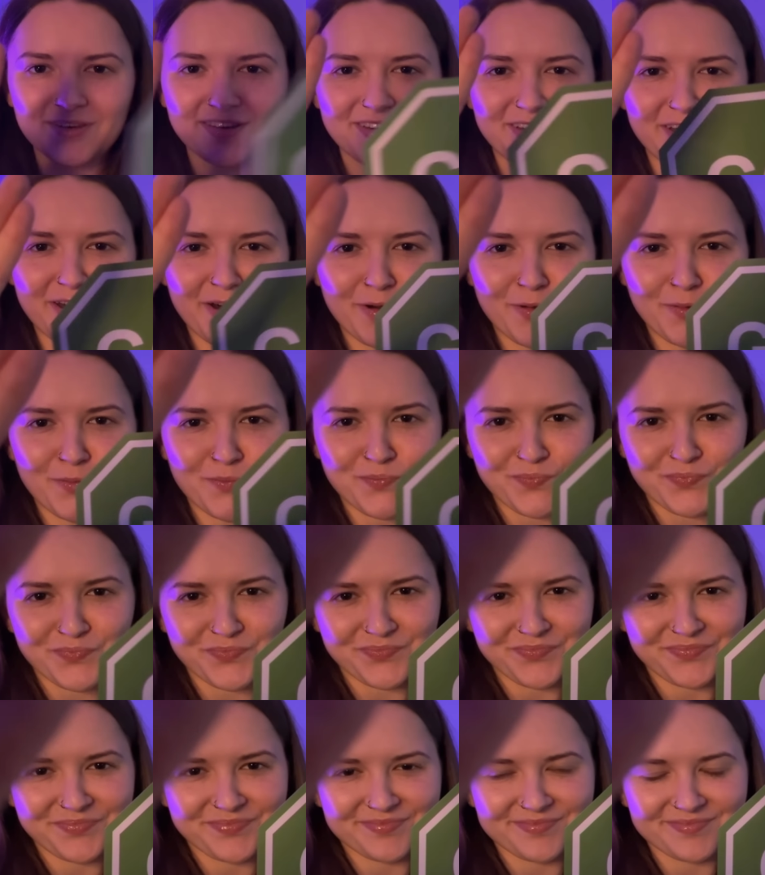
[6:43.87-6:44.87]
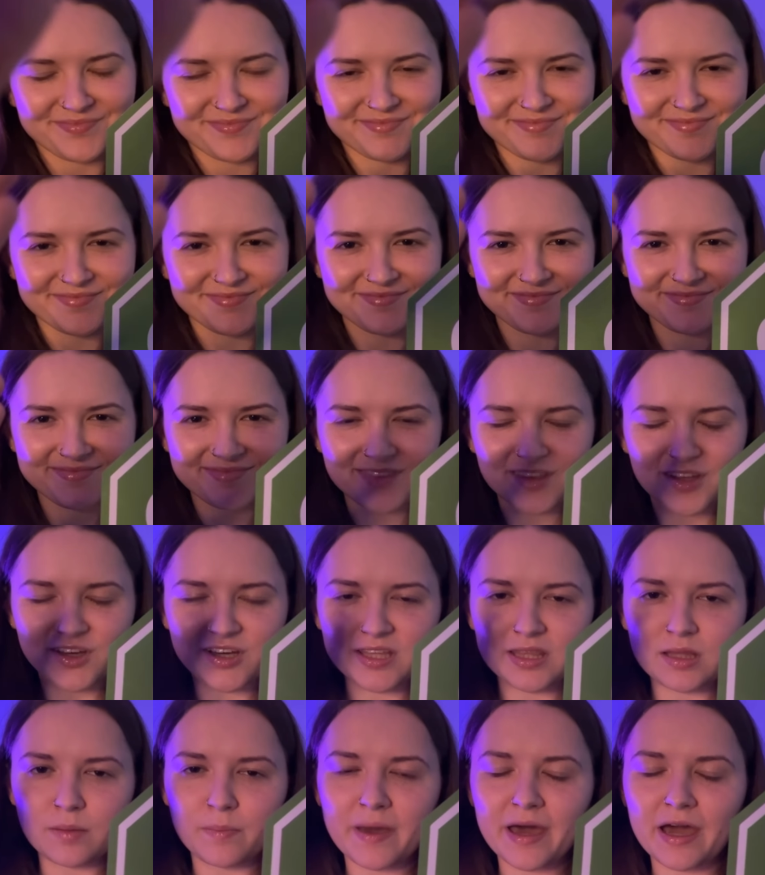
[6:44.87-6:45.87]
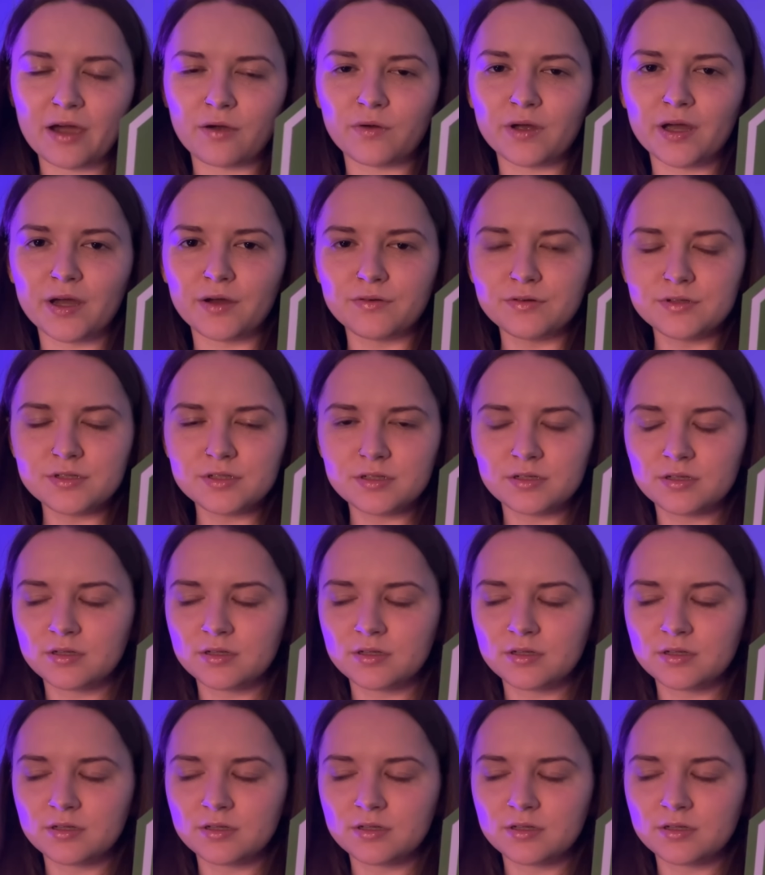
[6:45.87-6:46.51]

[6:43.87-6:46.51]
Go. Look at the background.